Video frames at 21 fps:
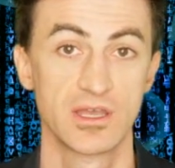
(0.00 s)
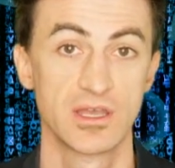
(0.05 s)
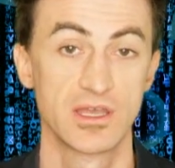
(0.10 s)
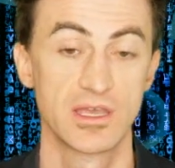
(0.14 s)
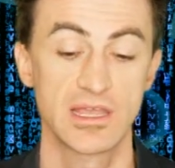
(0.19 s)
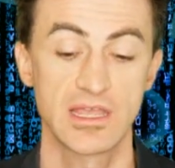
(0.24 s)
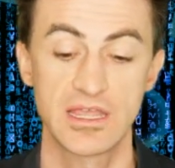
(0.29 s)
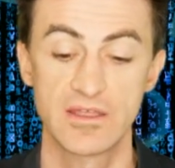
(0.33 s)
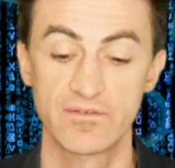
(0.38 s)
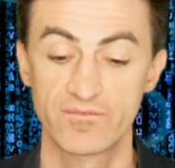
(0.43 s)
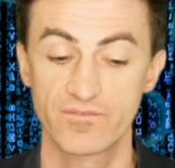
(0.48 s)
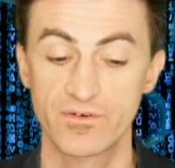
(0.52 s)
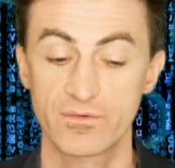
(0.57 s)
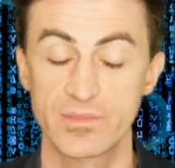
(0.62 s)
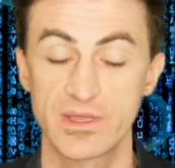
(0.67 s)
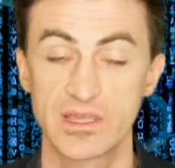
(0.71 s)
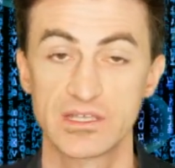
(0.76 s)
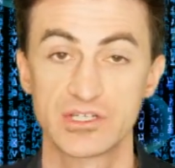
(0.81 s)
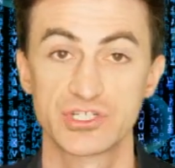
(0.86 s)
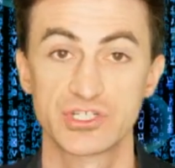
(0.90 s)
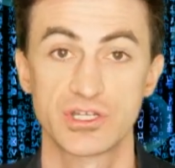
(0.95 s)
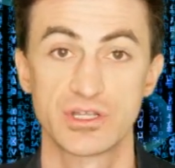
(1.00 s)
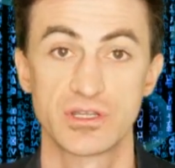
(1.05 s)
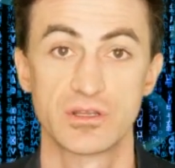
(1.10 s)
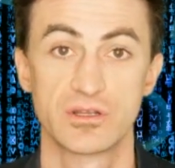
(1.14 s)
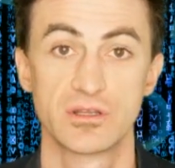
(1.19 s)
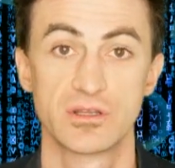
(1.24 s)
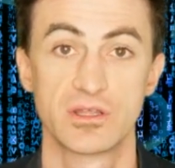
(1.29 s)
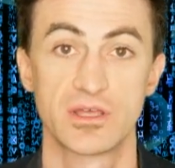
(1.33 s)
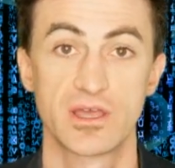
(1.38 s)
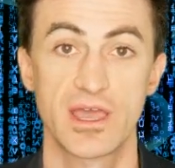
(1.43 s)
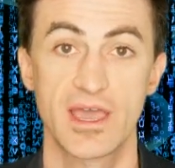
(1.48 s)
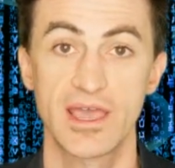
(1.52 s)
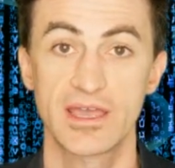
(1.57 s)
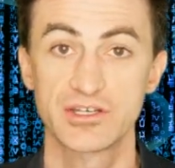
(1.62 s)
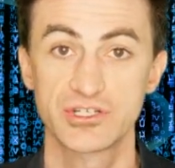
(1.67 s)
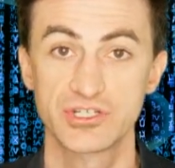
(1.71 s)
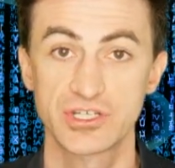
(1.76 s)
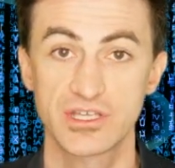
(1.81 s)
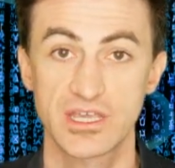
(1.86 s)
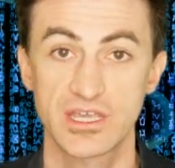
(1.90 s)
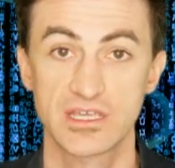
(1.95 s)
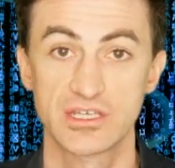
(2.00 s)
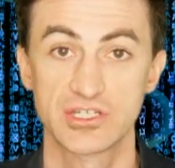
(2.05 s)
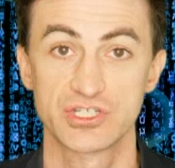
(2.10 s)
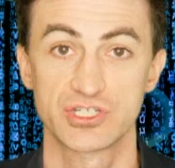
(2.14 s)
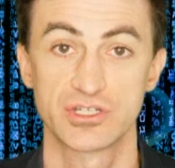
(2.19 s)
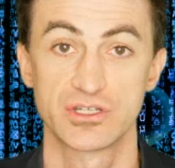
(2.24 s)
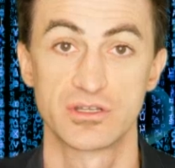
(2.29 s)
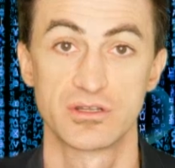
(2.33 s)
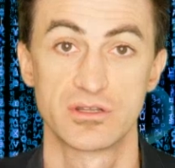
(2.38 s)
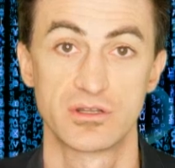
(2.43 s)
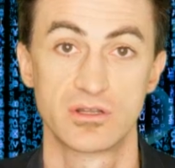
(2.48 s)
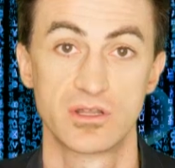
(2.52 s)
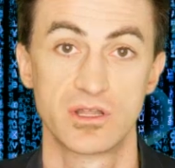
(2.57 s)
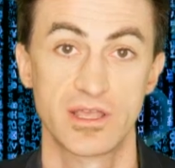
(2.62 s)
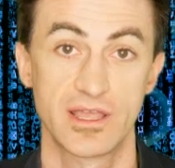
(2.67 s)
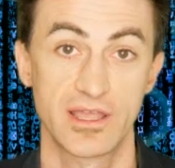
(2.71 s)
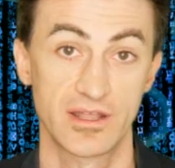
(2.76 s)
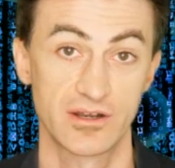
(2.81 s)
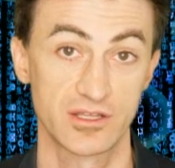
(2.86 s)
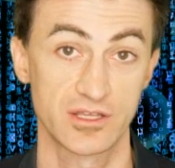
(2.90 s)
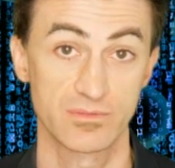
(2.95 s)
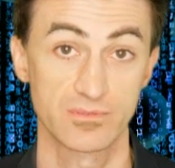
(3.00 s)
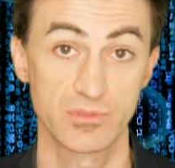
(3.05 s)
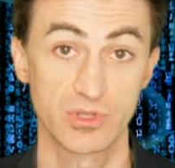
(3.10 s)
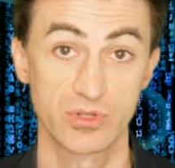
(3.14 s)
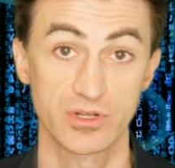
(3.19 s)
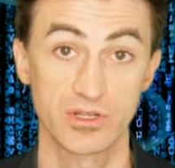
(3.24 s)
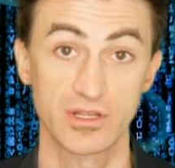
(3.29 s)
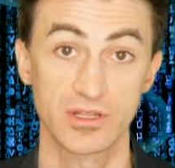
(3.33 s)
information, education, and community.